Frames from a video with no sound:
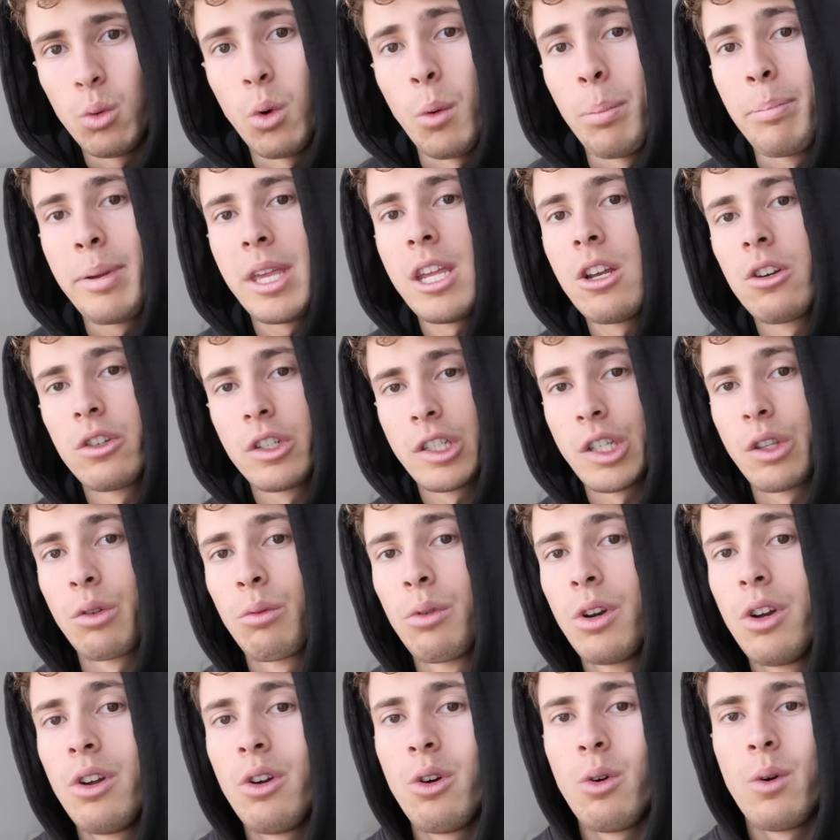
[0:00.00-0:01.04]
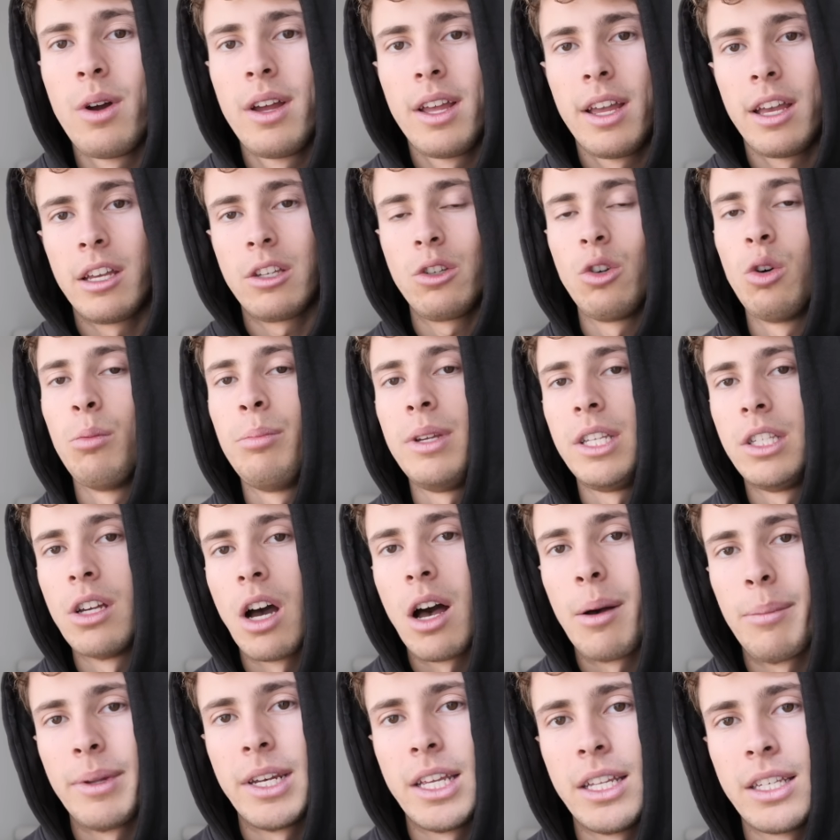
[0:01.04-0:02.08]
pierce through and you'll be
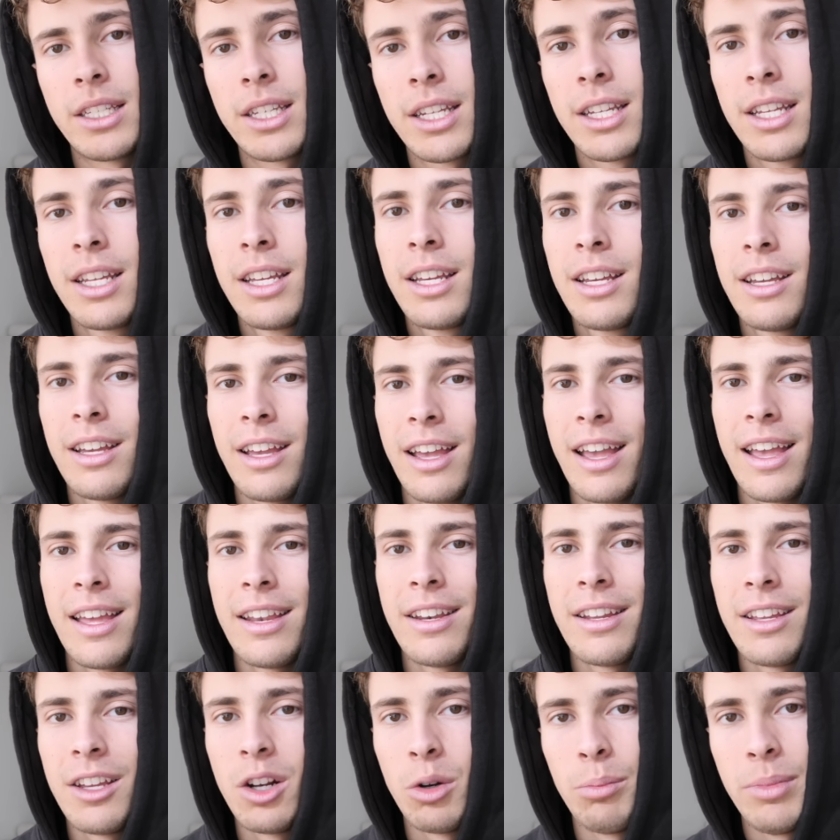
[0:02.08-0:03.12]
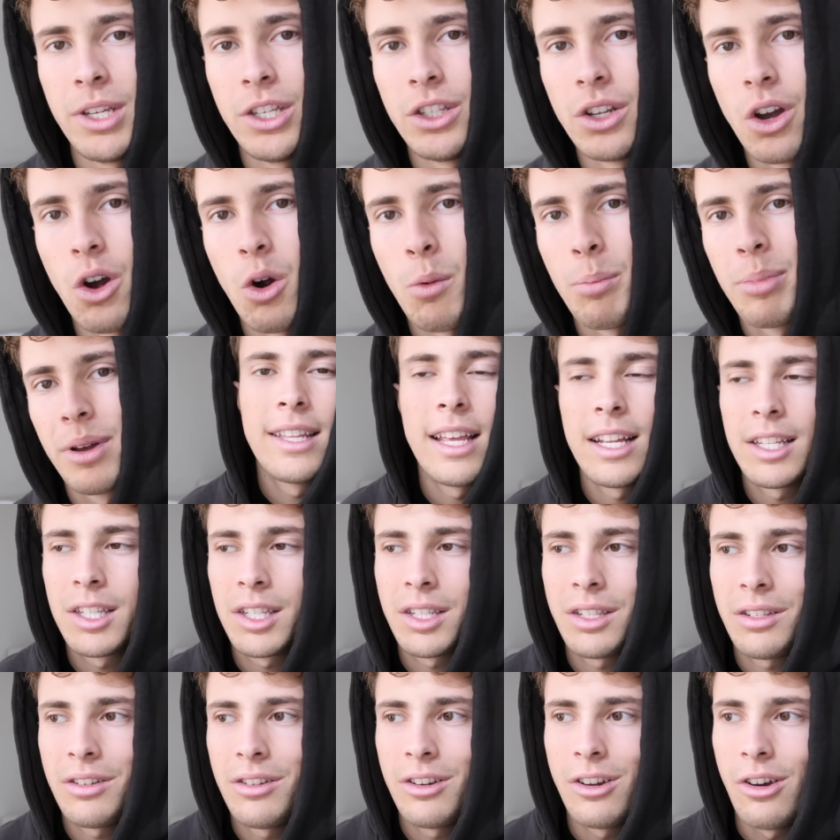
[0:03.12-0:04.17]
dominant and it'll be dope.
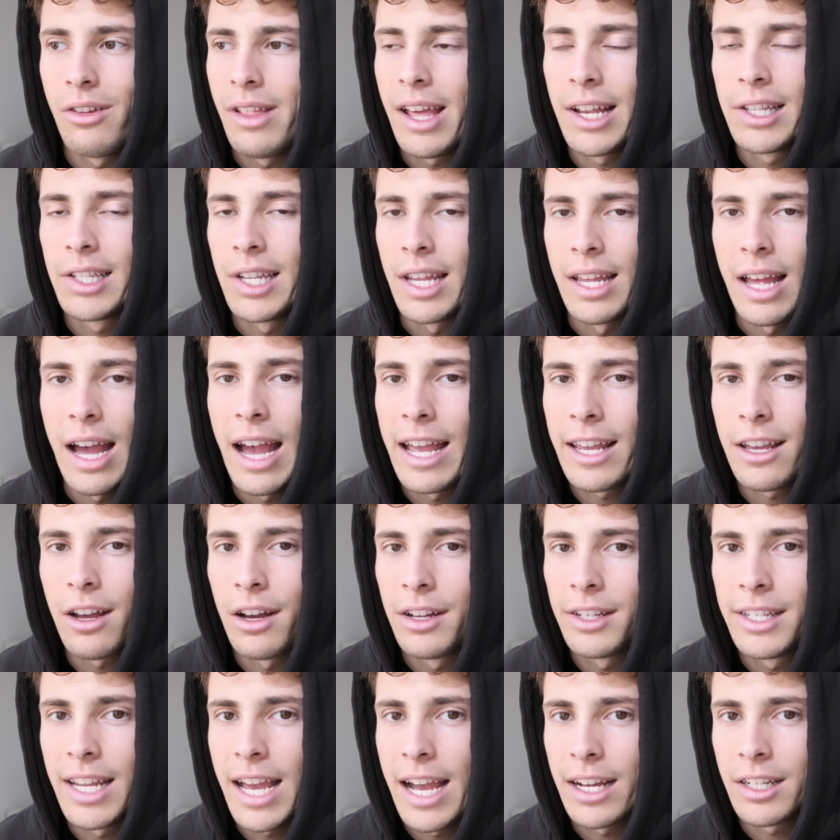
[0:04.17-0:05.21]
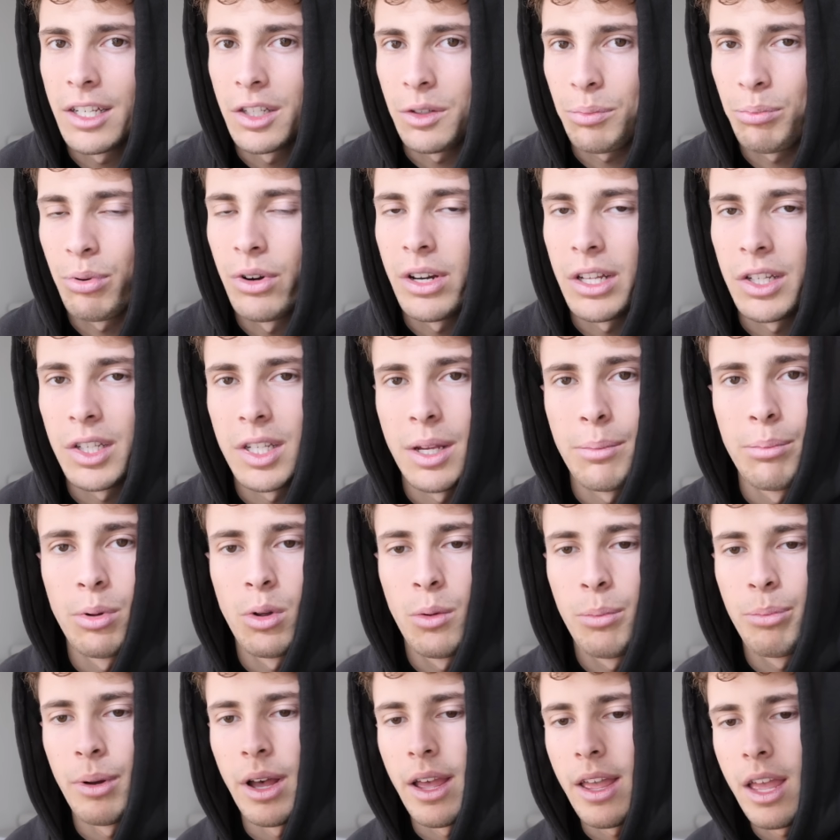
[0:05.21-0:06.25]
That's it. Eye contact is pretty
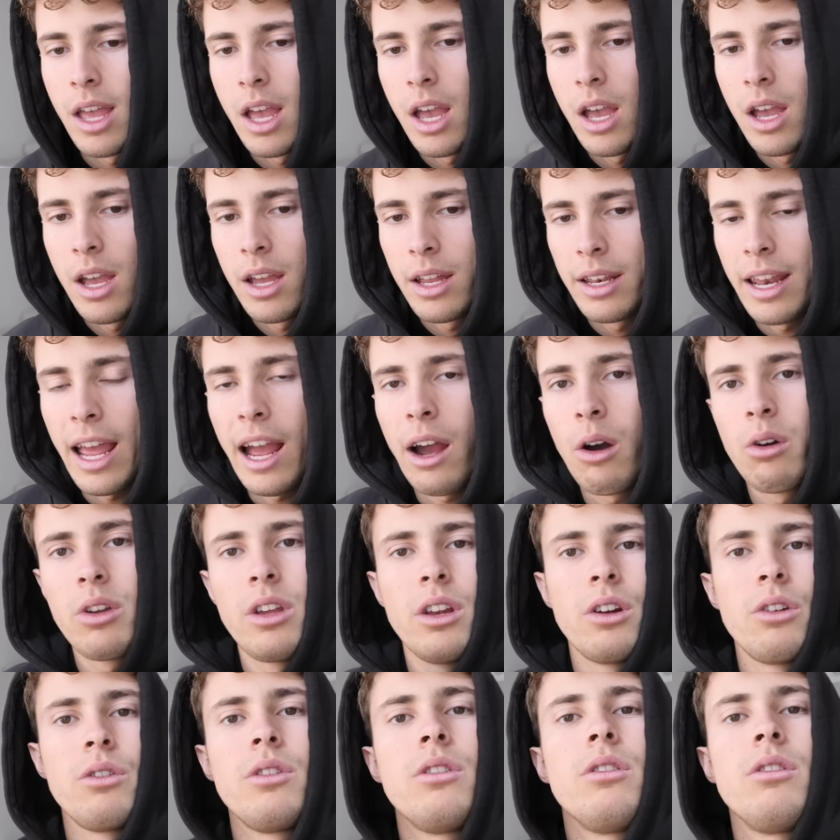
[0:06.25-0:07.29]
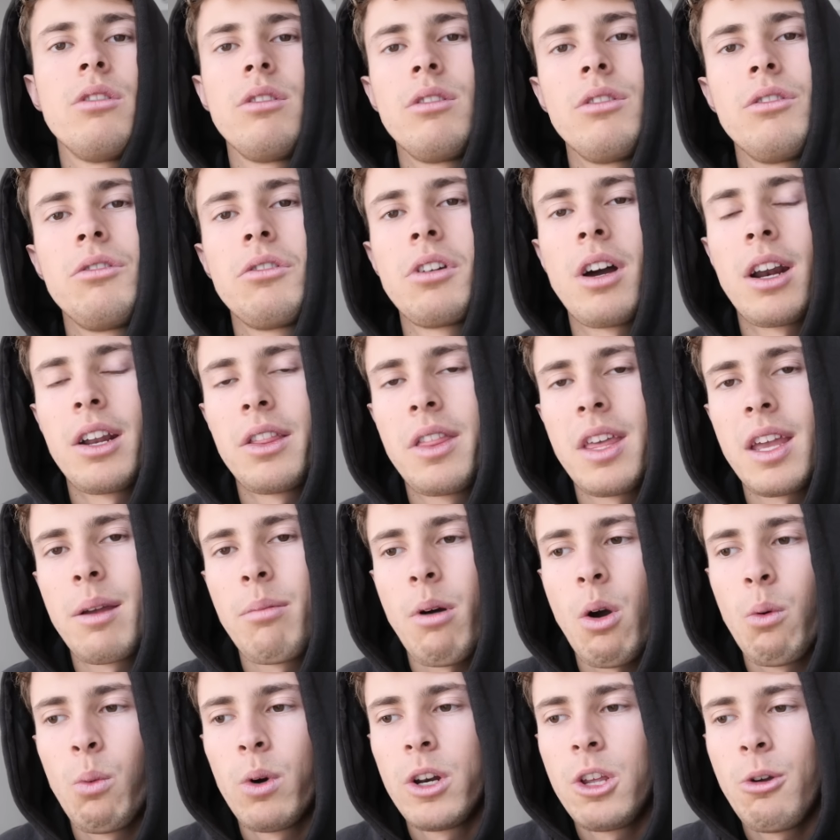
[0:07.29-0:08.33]
simple, but now, you got to think
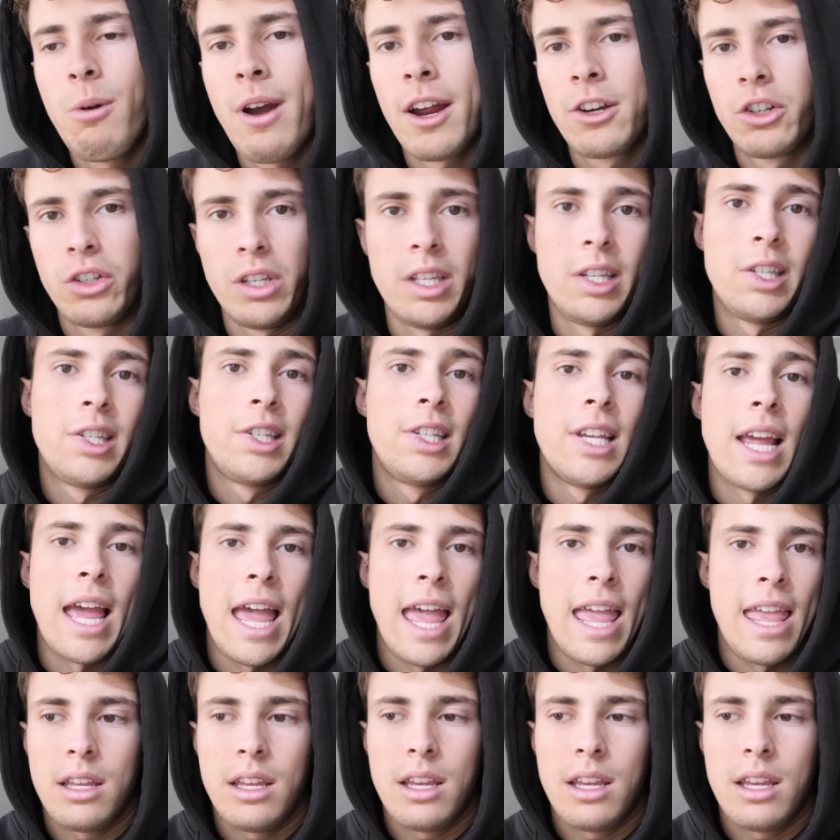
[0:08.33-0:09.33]
about what do you actually say.